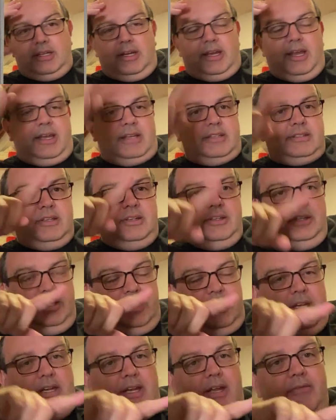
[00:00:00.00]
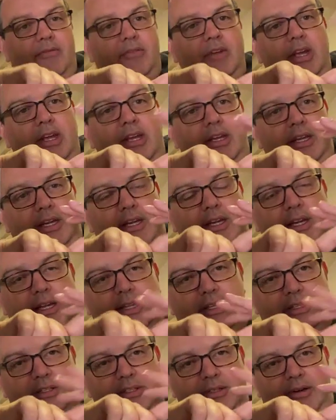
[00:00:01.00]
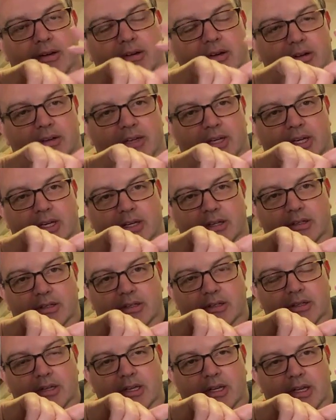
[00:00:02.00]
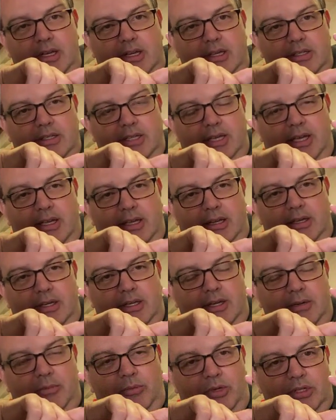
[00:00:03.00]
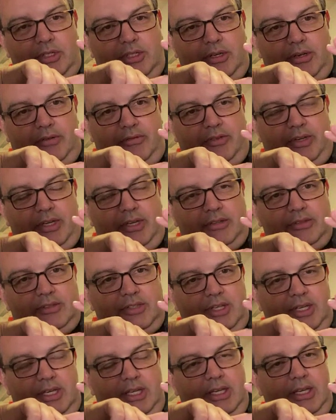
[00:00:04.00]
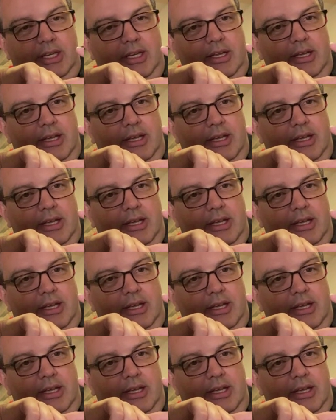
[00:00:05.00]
Okay, so you can get this URL. You can watch it on VLC.